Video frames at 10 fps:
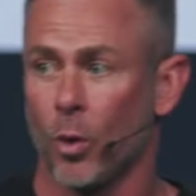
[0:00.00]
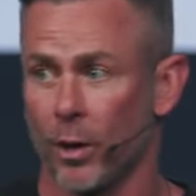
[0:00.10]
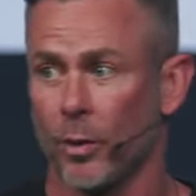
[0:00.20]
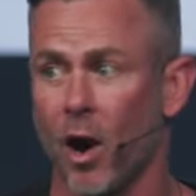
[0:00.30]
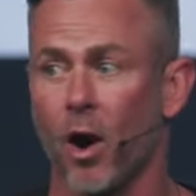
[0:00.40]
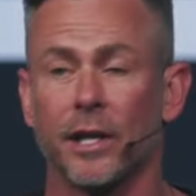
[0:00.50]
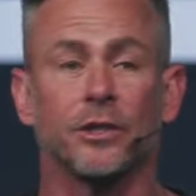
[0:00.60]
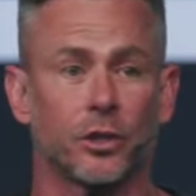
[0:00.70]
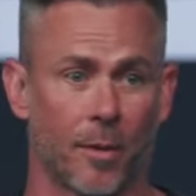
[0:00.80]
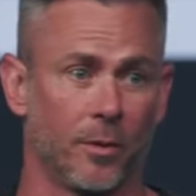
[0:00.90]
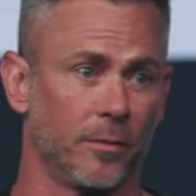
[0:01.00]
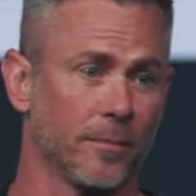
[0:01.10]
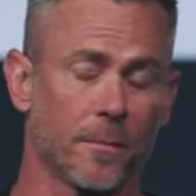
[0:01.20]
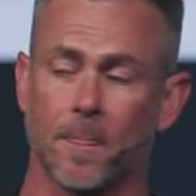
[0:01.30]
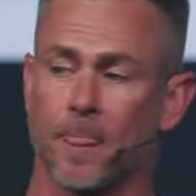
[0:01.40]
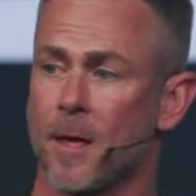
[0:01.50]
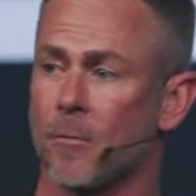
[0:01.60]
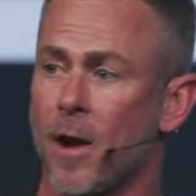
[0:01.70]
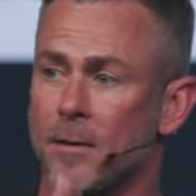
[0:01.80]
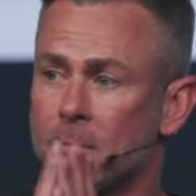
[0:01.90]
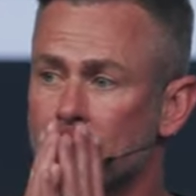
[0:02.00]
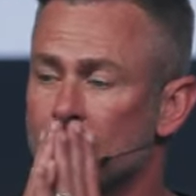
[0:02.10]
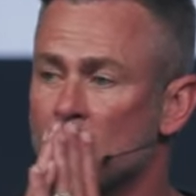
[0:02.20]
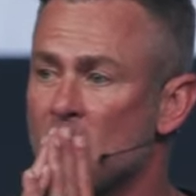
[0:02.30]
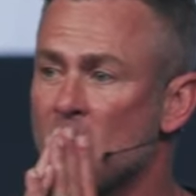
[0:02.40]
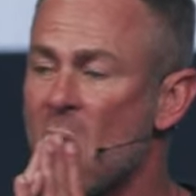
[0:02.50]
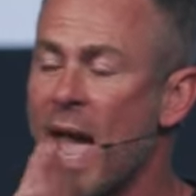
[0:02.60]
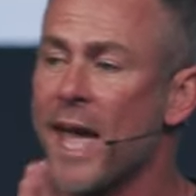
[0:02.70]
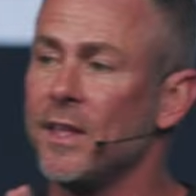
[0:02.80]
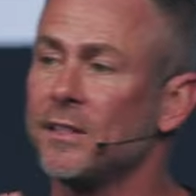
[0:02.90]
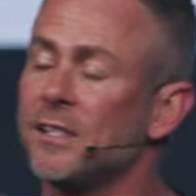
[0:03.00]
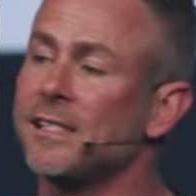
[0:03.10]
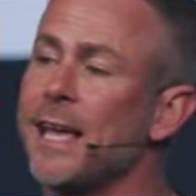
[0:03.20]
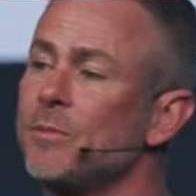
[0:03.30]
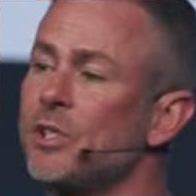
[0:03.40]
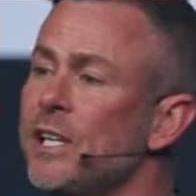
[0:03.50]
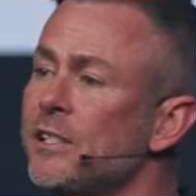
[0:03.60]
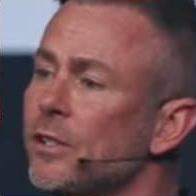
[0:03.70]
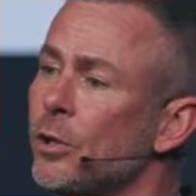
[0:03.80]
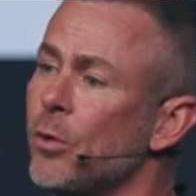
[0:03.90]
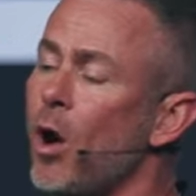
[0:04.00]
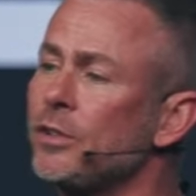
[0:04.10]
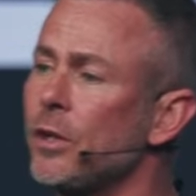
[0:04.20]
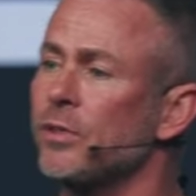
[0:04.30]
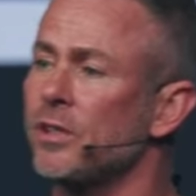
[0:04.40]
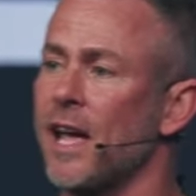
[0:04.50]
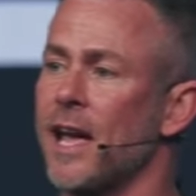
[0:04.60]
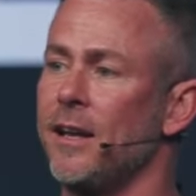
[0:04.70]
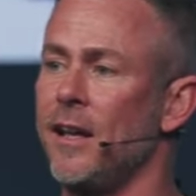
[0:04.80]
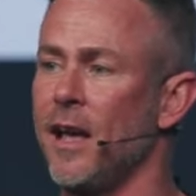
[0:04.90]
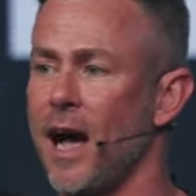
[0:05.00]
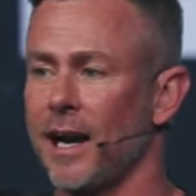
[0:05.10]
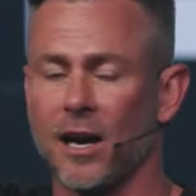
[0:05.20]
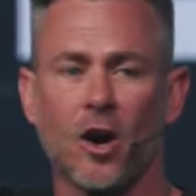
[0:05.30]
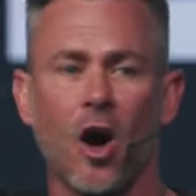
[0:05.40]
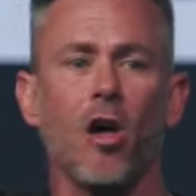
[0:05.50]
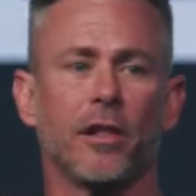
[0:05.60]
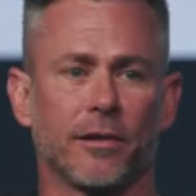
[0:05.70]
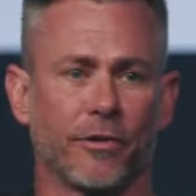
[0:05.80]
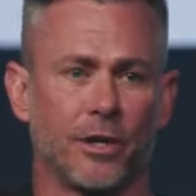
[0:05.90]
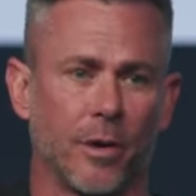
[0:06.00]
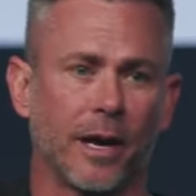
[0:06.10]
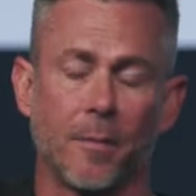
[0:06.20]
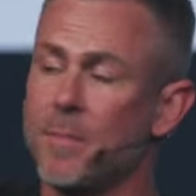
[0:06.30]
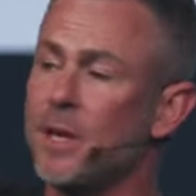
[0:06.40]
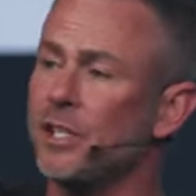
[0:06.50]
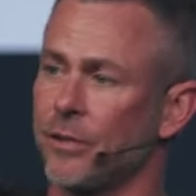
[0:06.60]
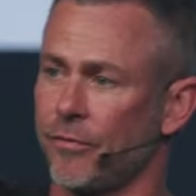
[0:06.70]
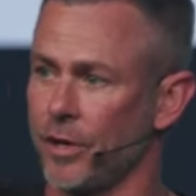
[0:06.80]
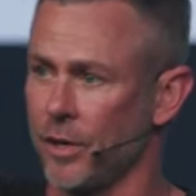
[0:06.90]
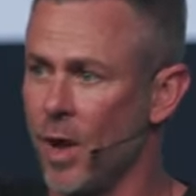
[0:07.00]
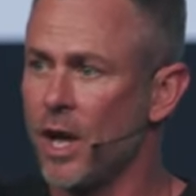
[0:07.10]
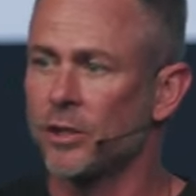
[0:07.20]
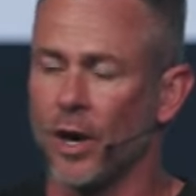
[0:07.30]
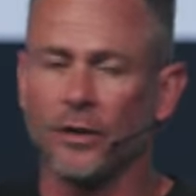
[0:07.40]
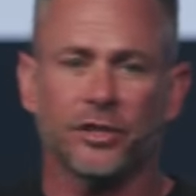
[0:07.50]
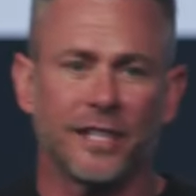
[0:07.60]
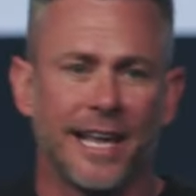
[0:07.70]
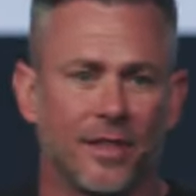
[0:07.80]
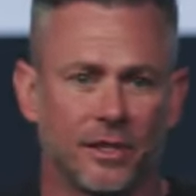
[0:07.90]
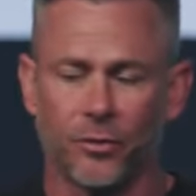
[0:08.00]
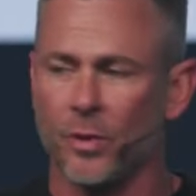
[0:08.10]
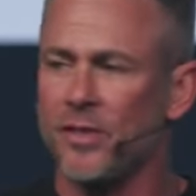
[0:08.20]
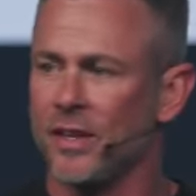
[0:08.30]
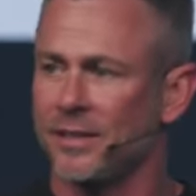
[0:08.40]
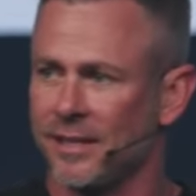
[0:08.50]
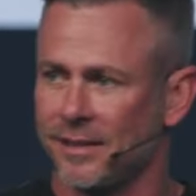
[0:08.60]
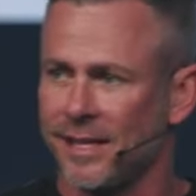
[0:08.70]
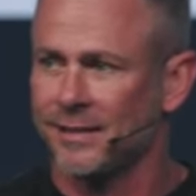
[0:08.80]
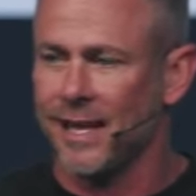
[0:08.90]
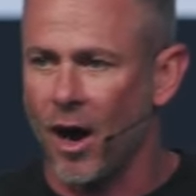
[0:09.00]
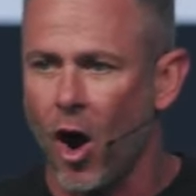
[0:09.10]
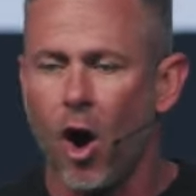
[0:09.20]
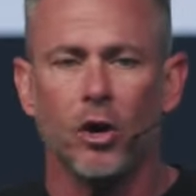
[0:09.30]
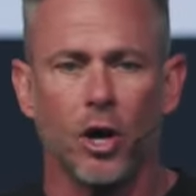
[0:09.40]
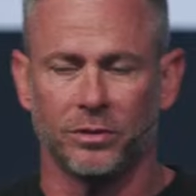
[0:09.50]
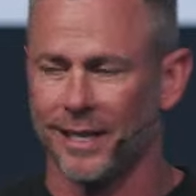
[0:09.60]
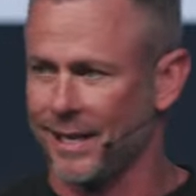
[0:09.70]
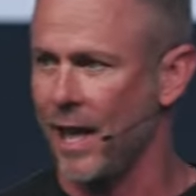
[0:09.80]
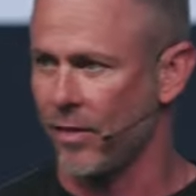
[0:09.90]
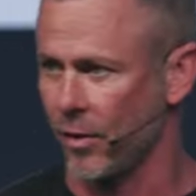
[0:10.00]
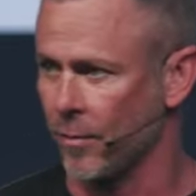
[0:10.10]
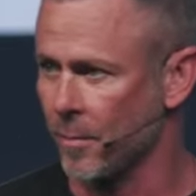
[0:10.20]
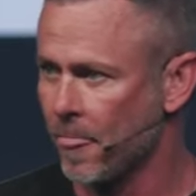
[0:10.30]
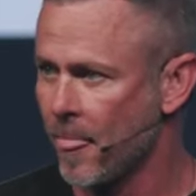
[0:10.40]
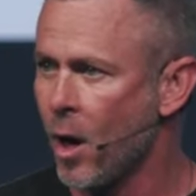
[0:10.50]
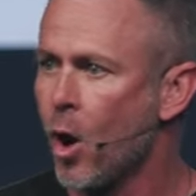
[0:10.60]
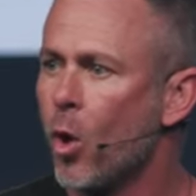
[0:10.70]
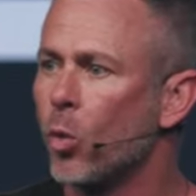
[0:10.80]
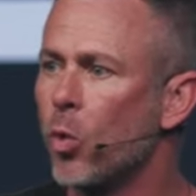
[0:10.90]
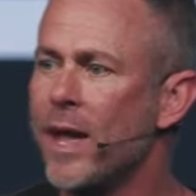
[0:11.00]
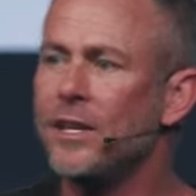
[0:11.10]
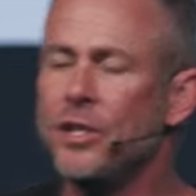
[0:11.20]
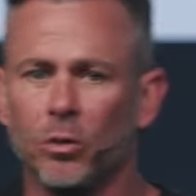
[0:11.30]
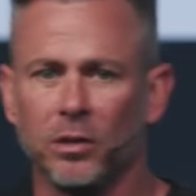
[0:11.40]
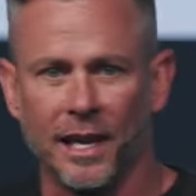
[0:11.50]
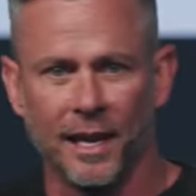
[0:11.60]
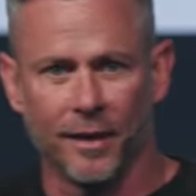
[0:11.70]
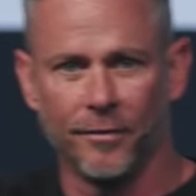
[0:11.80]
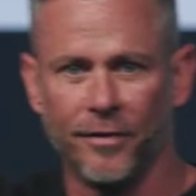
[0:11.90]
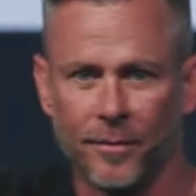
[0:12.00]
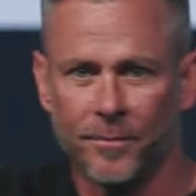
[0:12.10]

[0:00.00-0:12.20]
we are in trouble, right? And it's the same Jesus who also said, I got a calling for you. I got a mission for you. So understand these three things he says, they all together. When you live